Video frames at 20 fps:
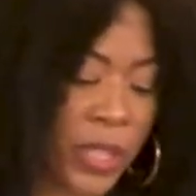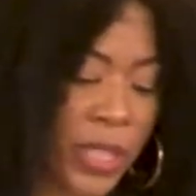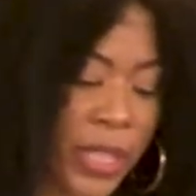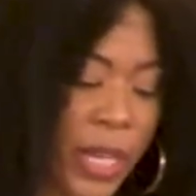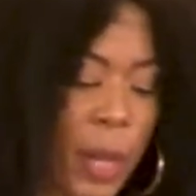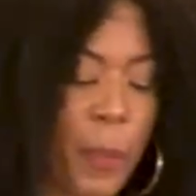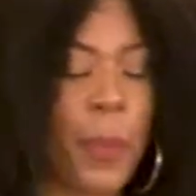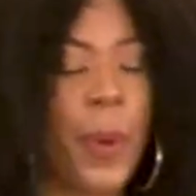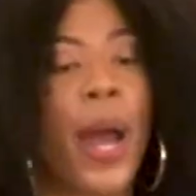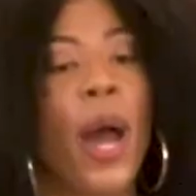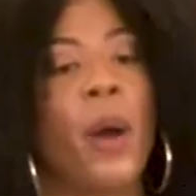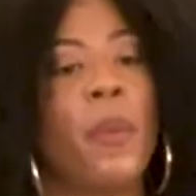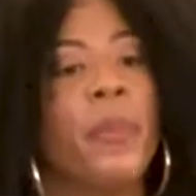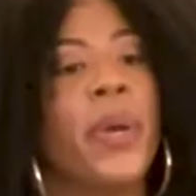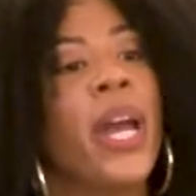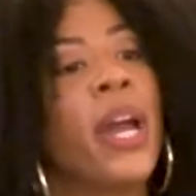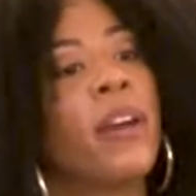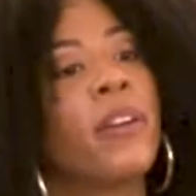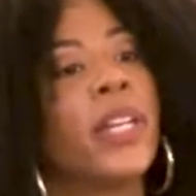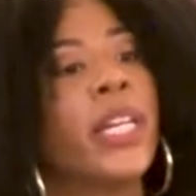looking at Proud
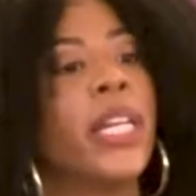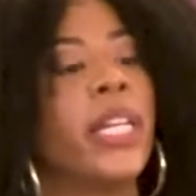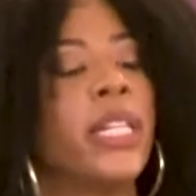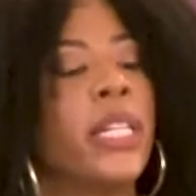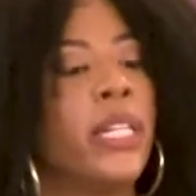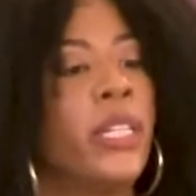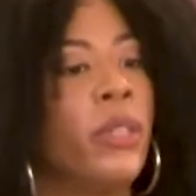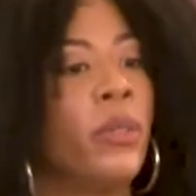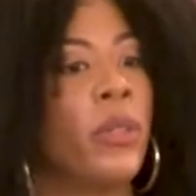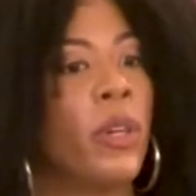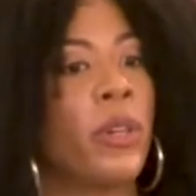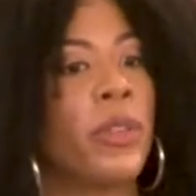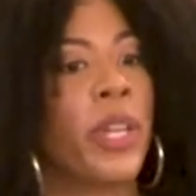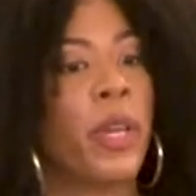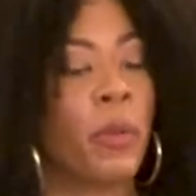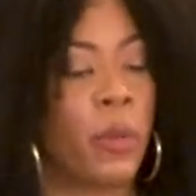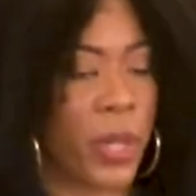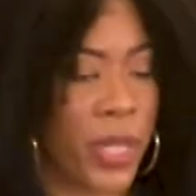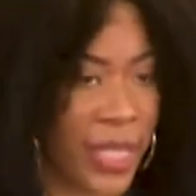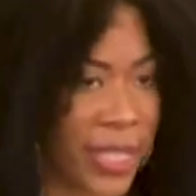Mary, and, and you know they
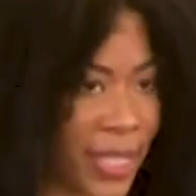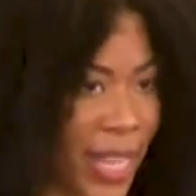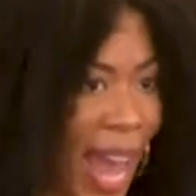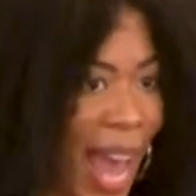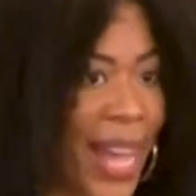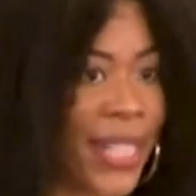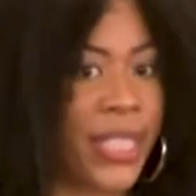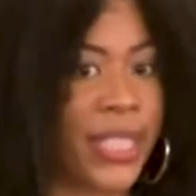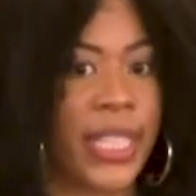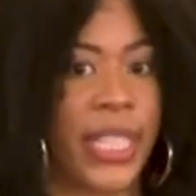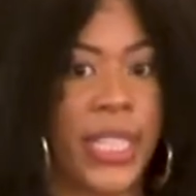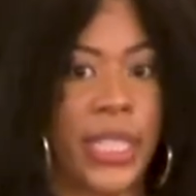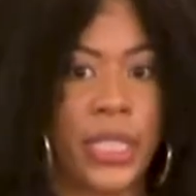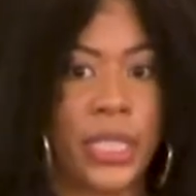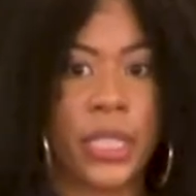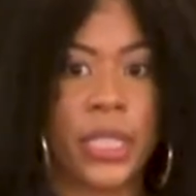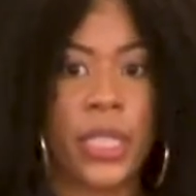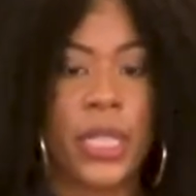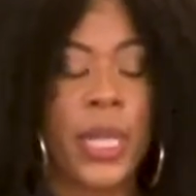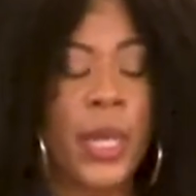were
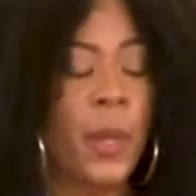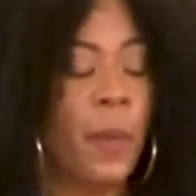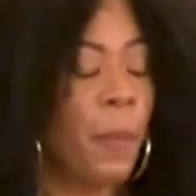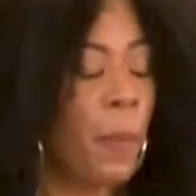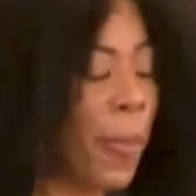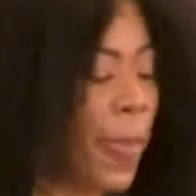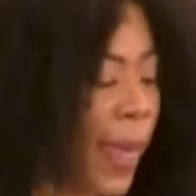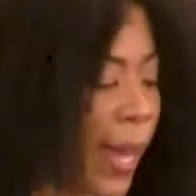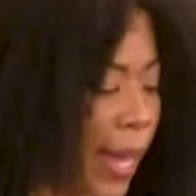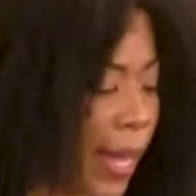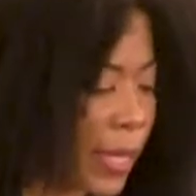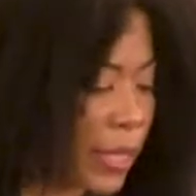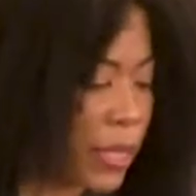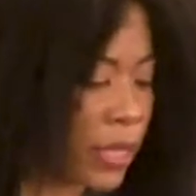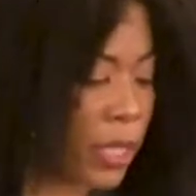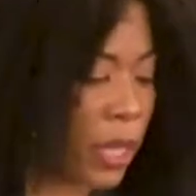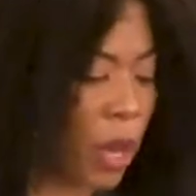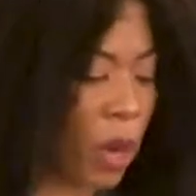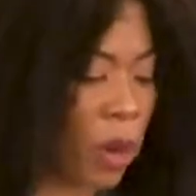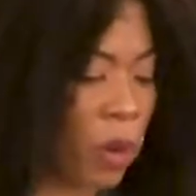assassins, and
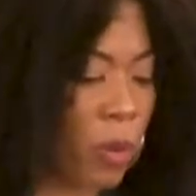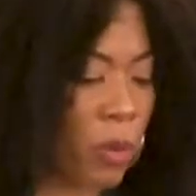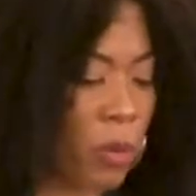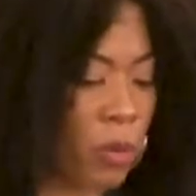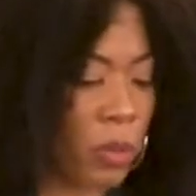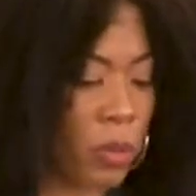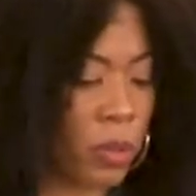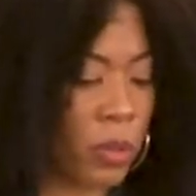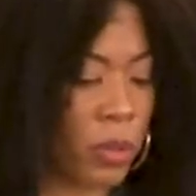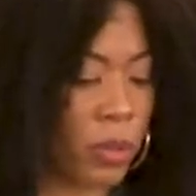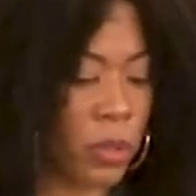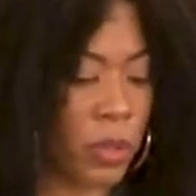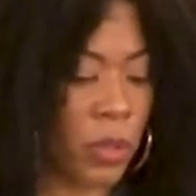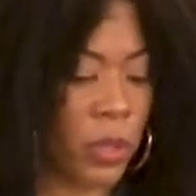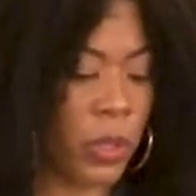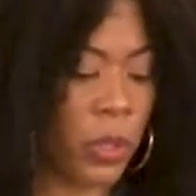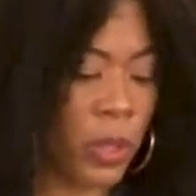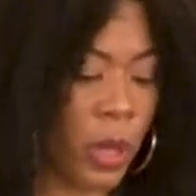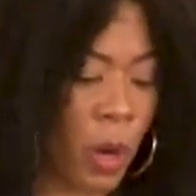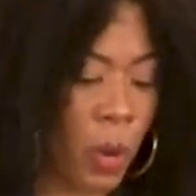so
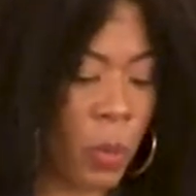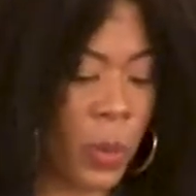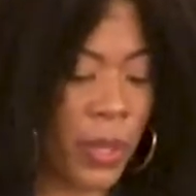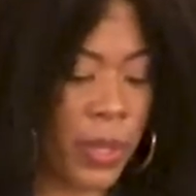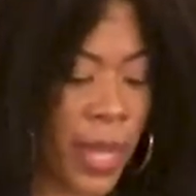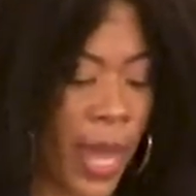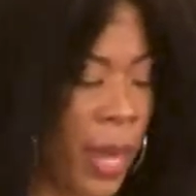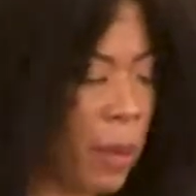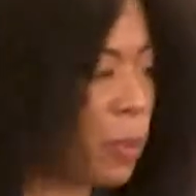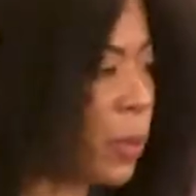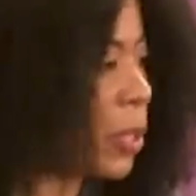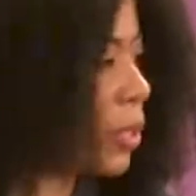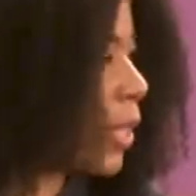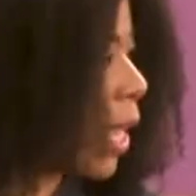you know when they would